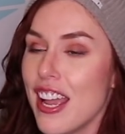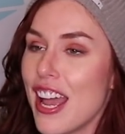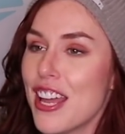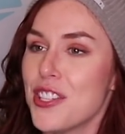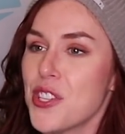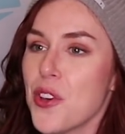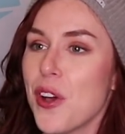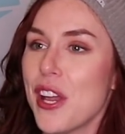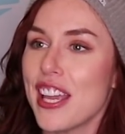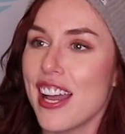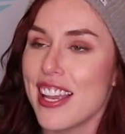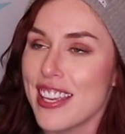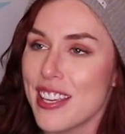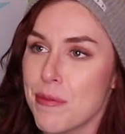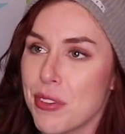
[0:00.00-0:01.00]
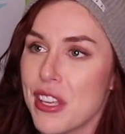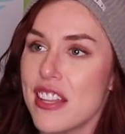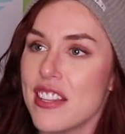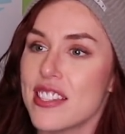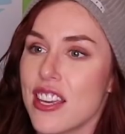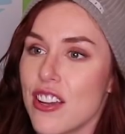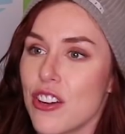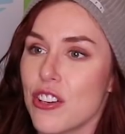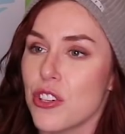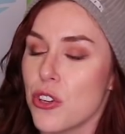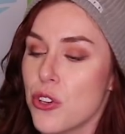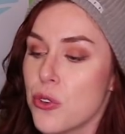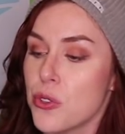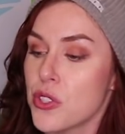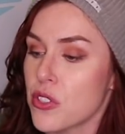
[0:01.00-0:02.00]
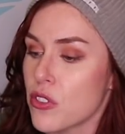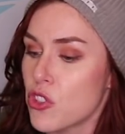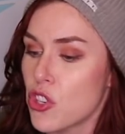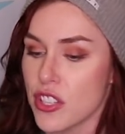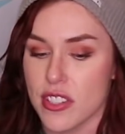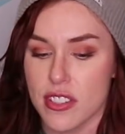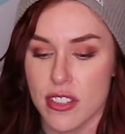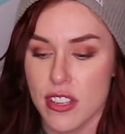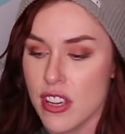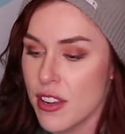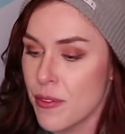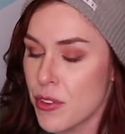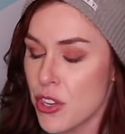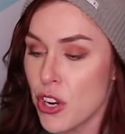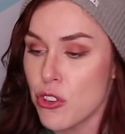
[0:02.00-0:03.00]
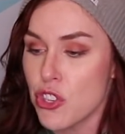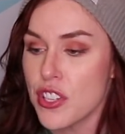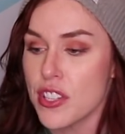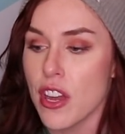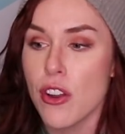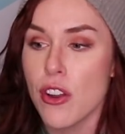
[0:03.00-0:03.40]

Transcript: And so I can play this character who's just, she's